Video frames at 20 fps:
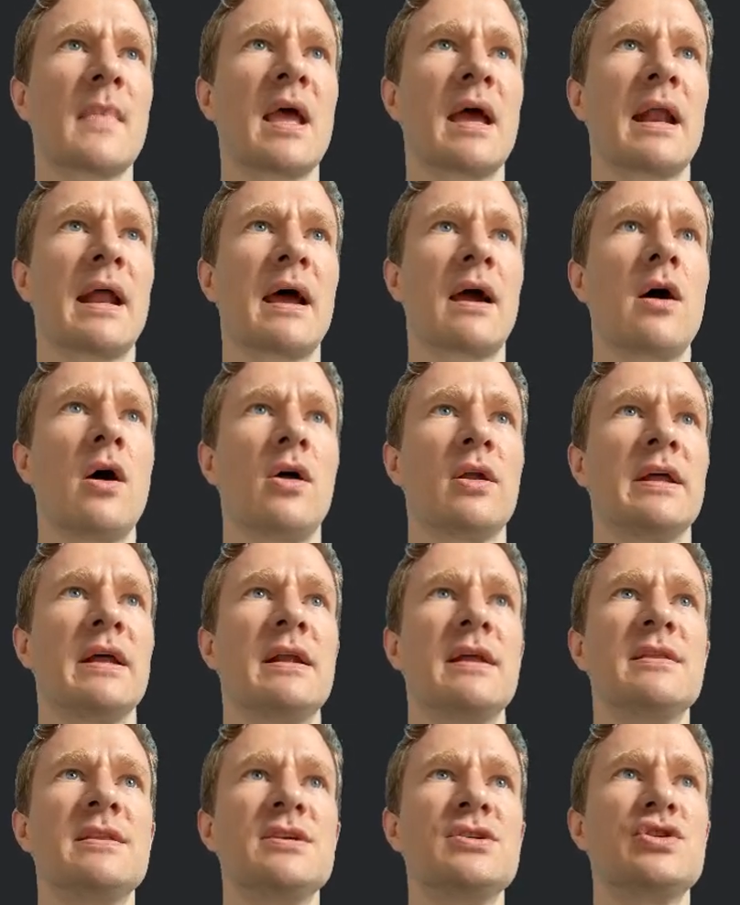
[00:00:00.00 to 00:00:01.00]
and I called it
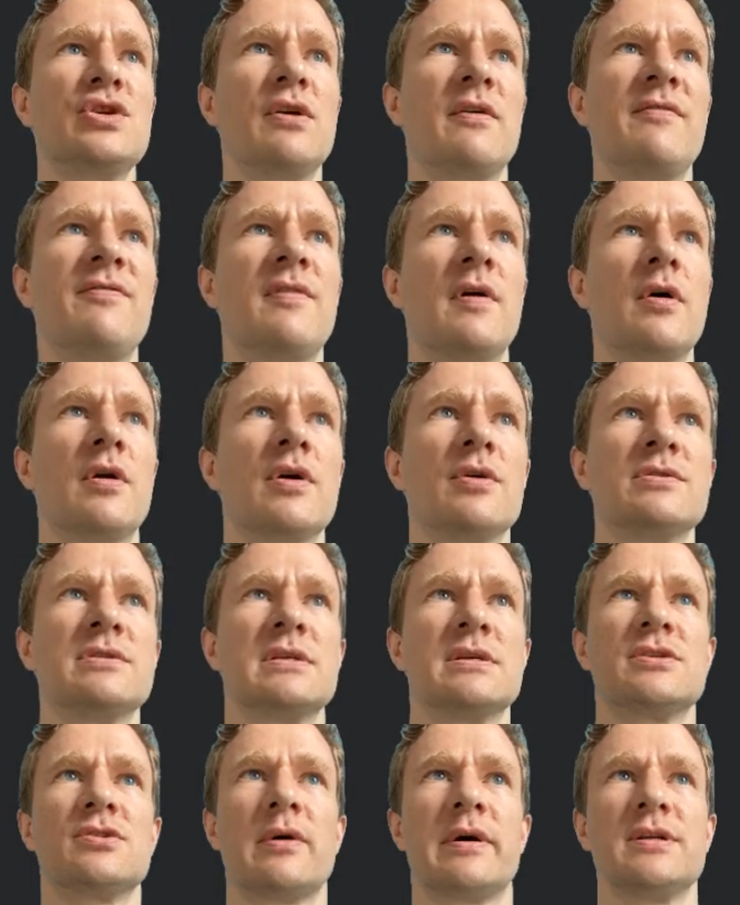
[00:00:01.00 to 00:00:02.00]
additional photos.
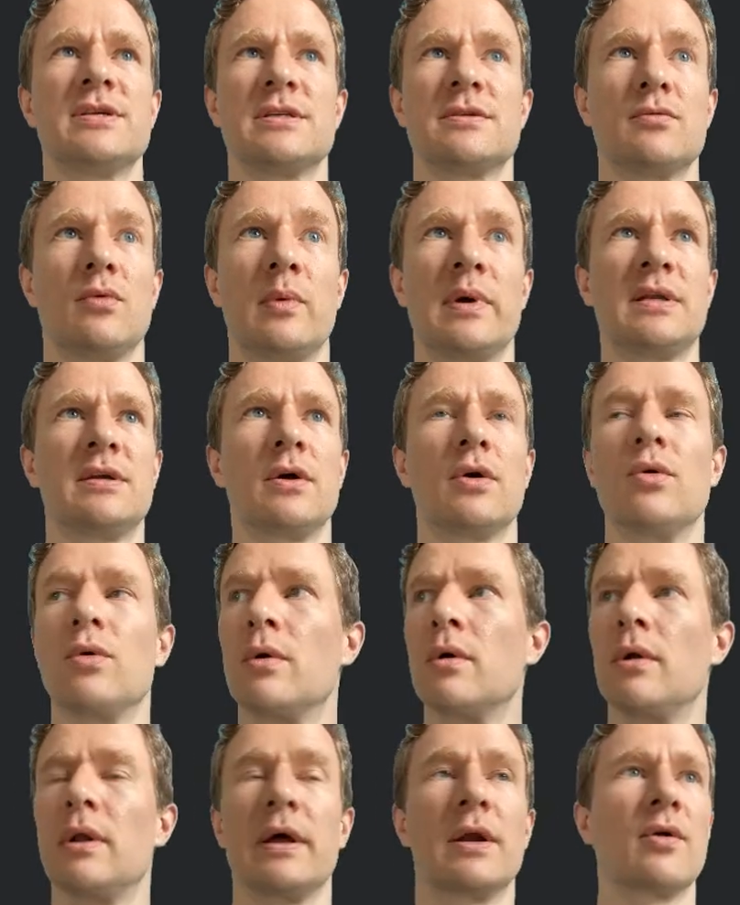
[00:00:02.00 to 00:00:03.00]
And so I just went to
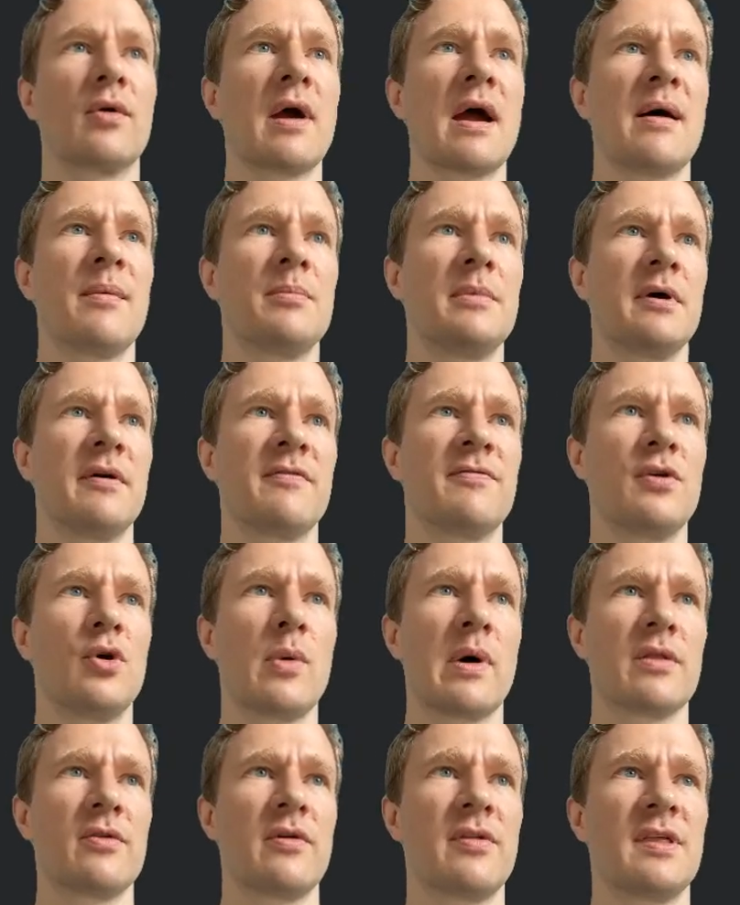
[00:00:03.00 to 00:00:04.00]
Google and grabbed a few
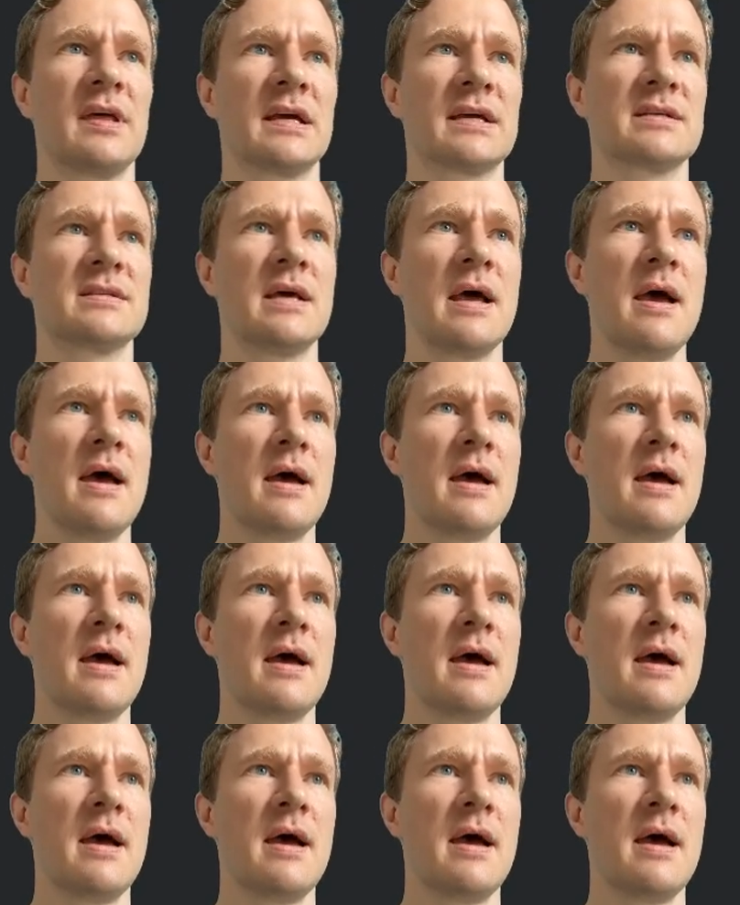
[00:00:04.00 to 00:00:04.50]
other things.